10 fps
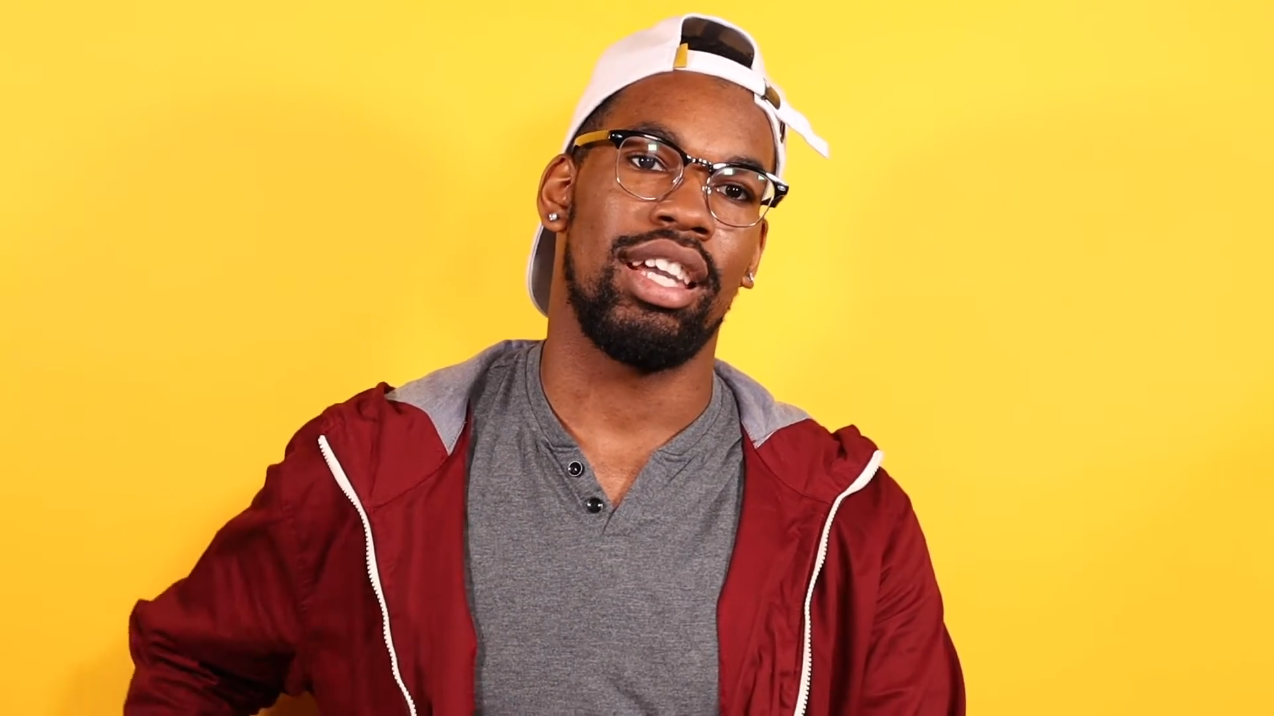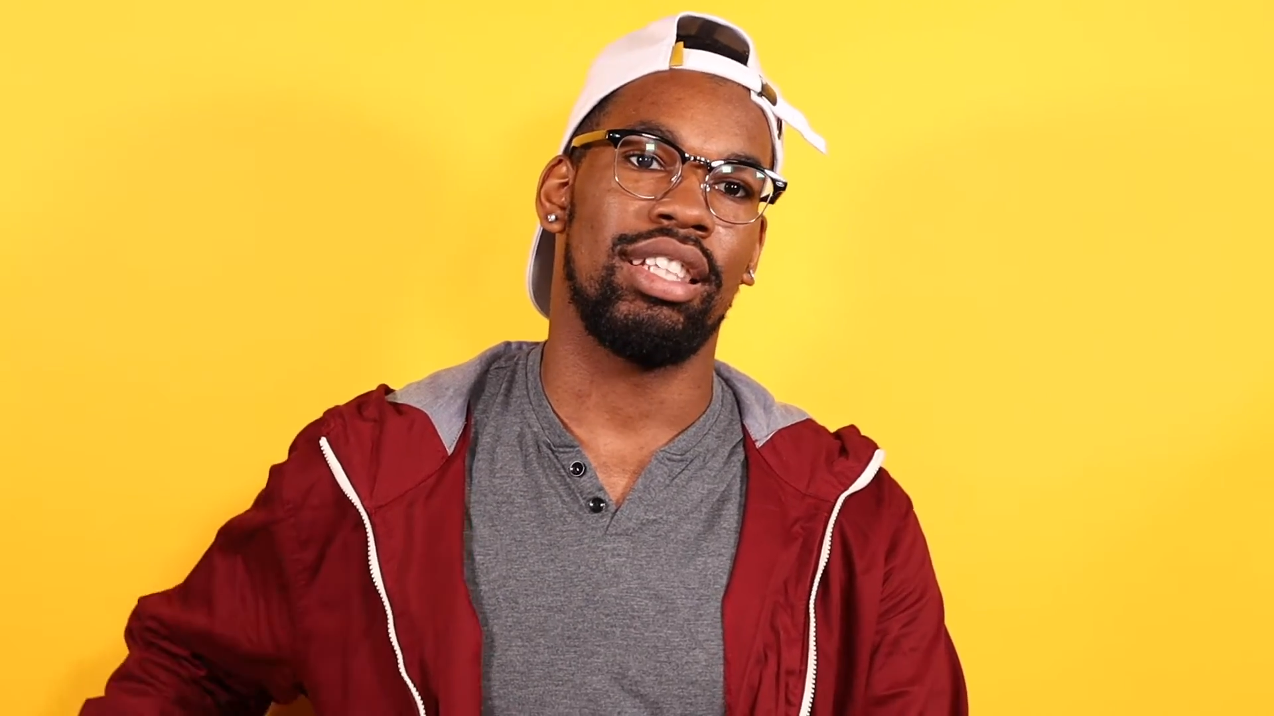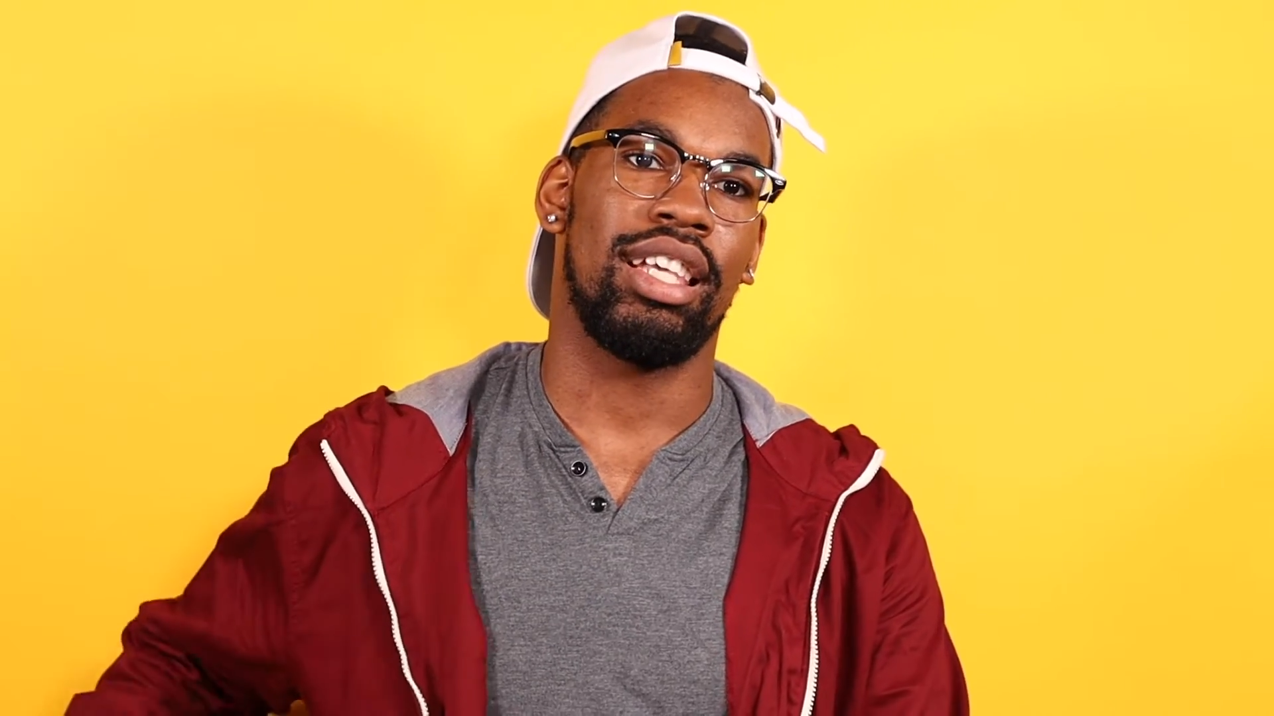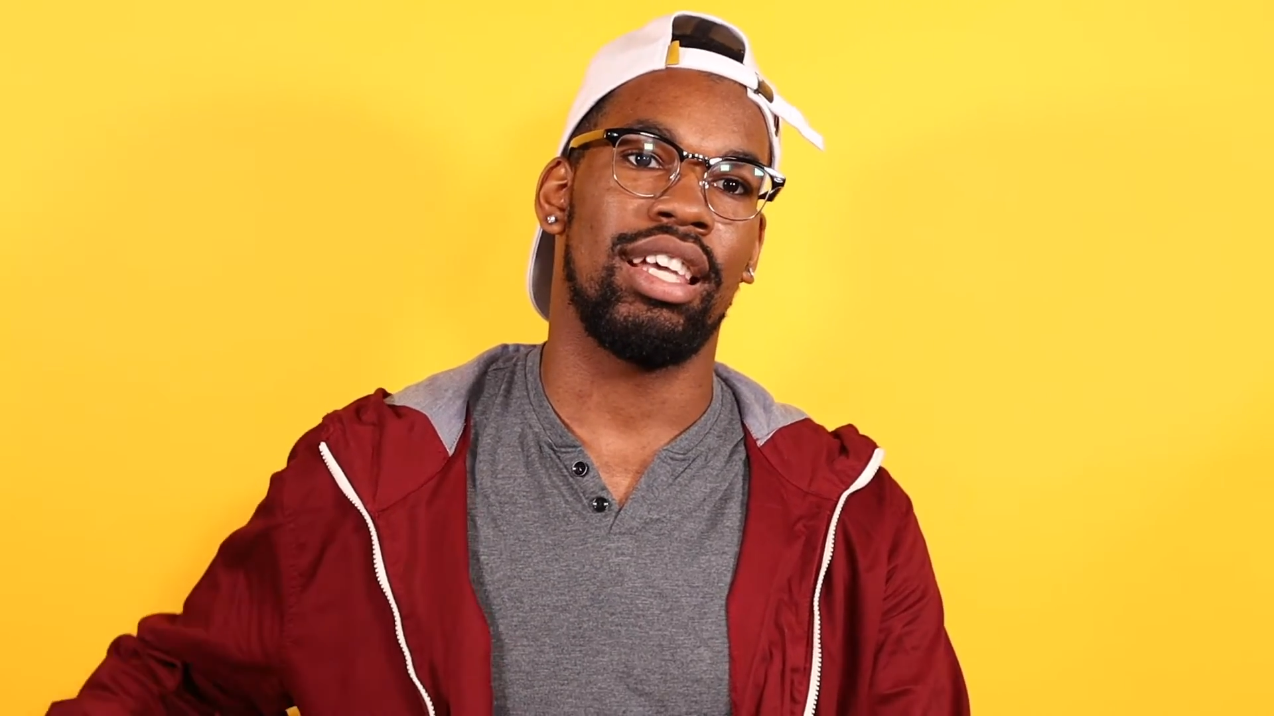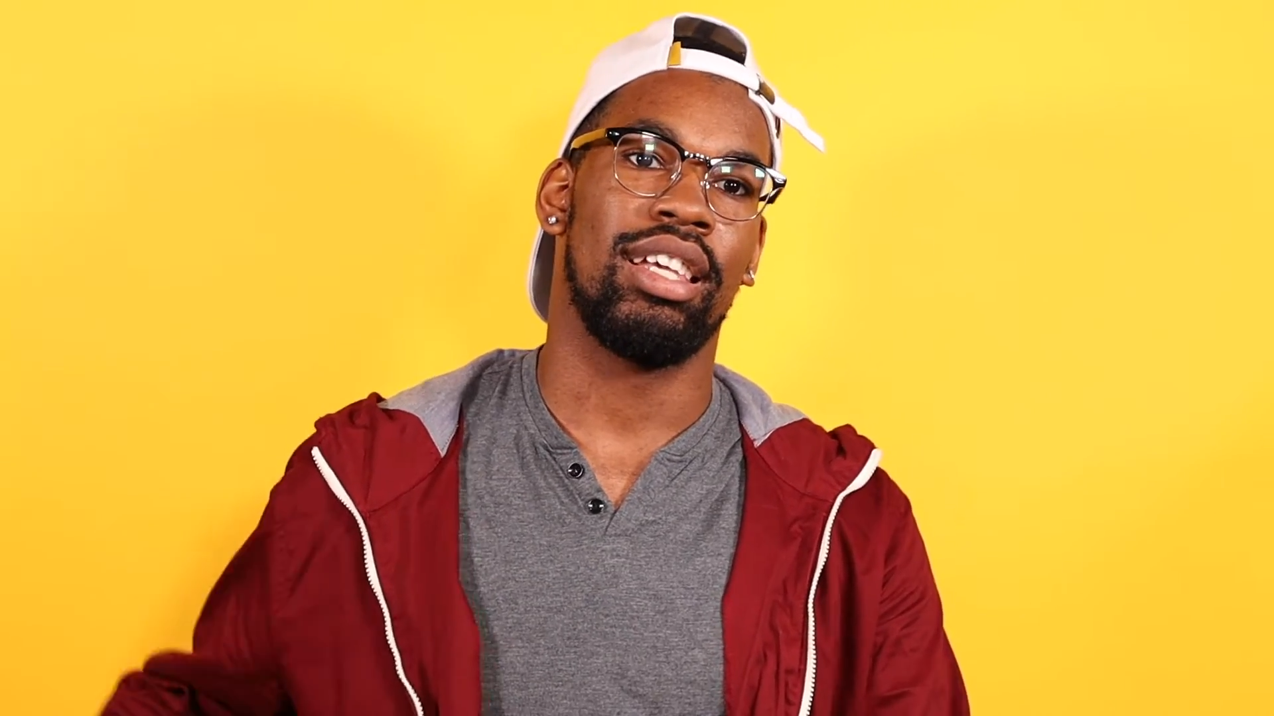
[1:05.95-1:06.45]

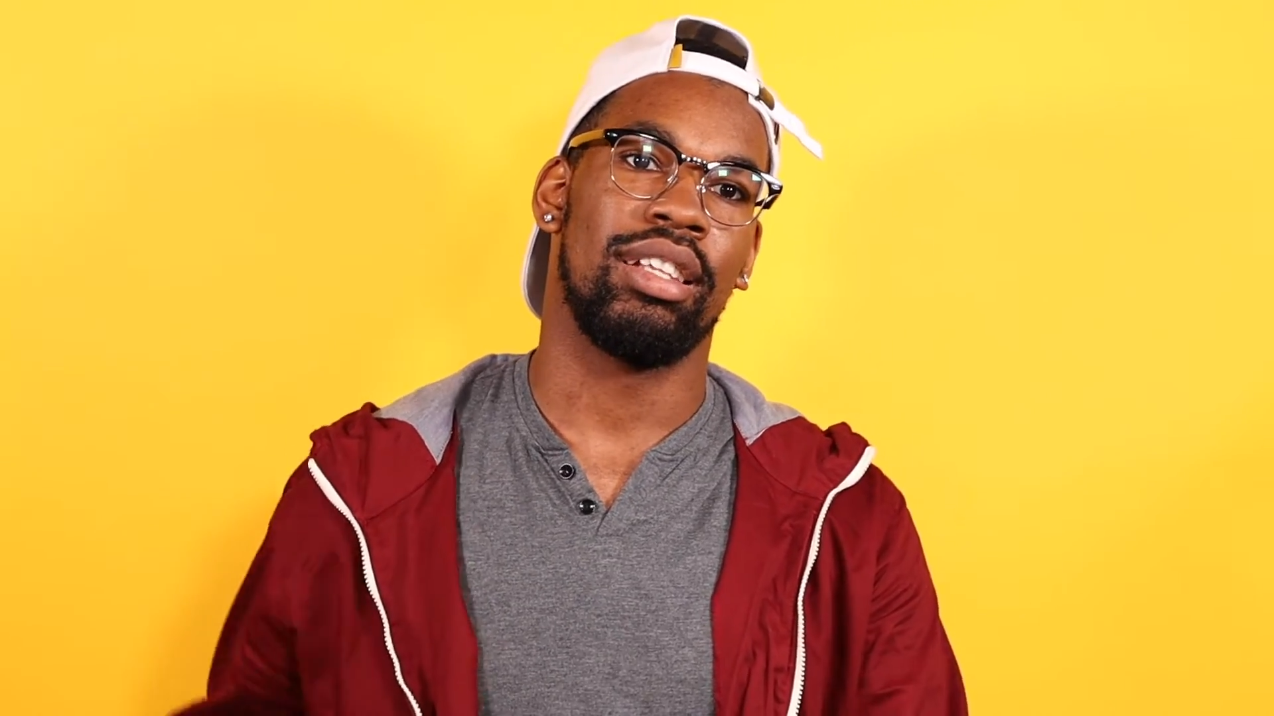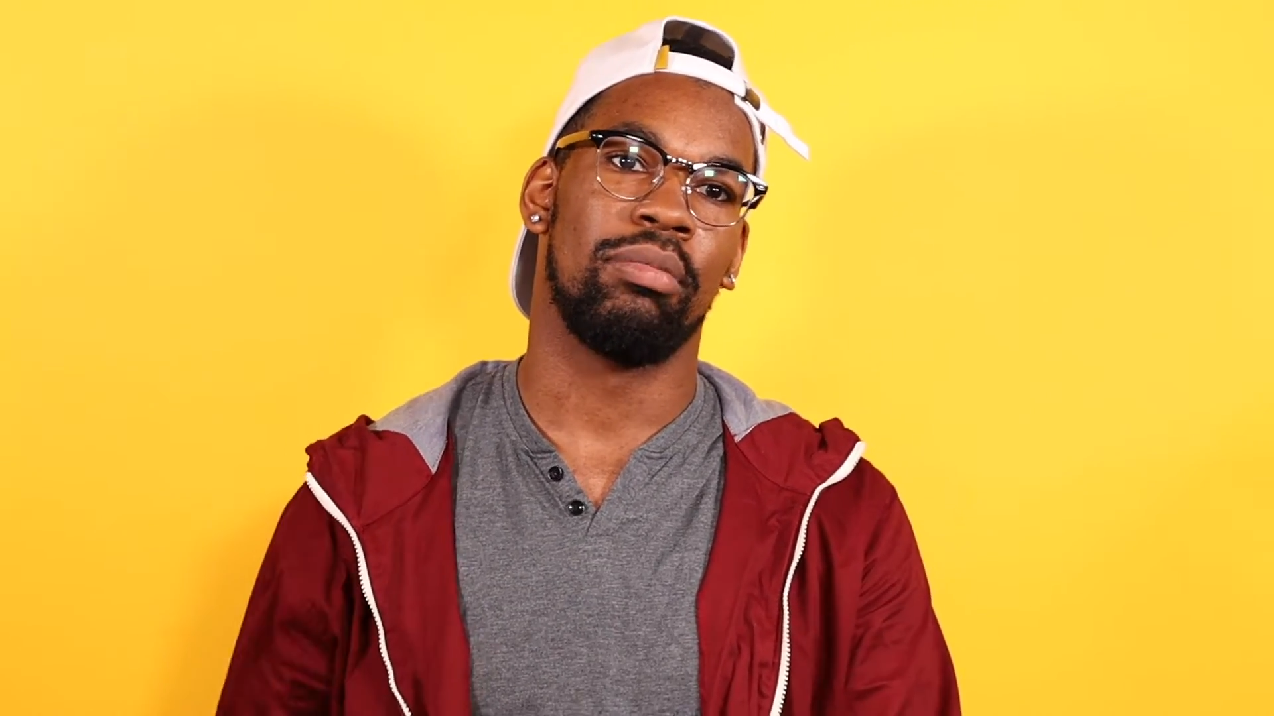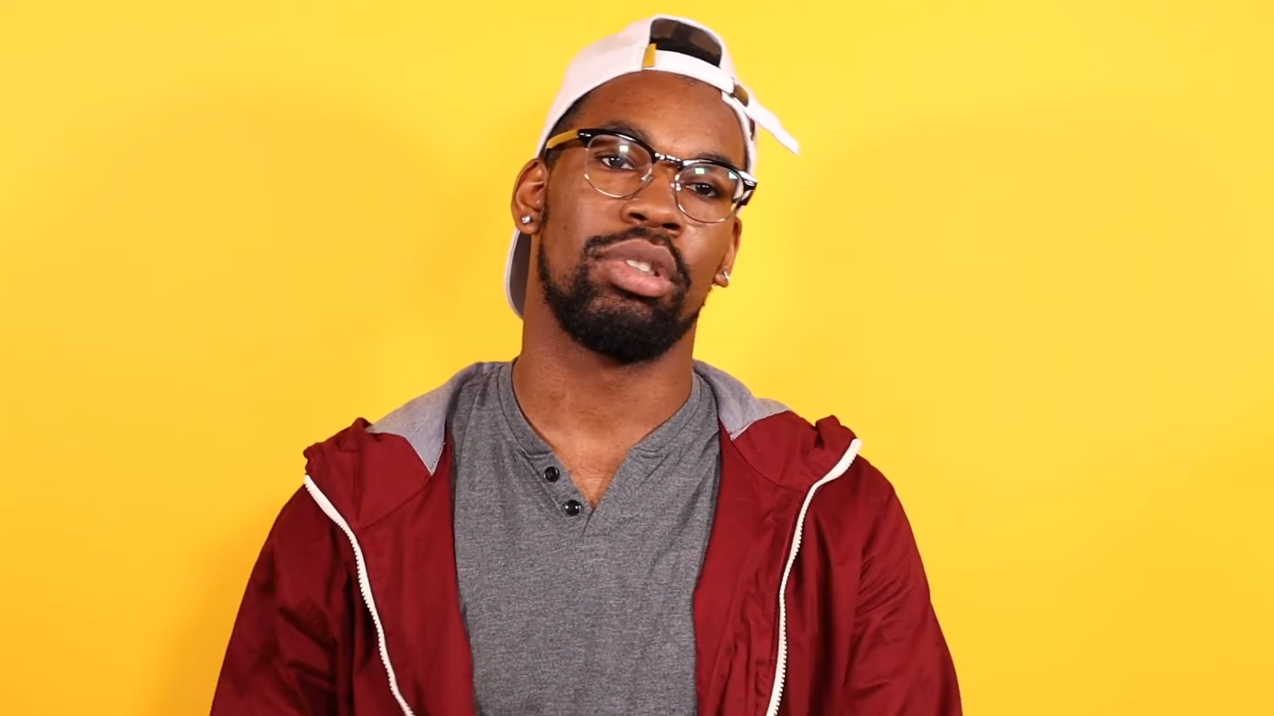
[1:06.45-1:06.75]
and then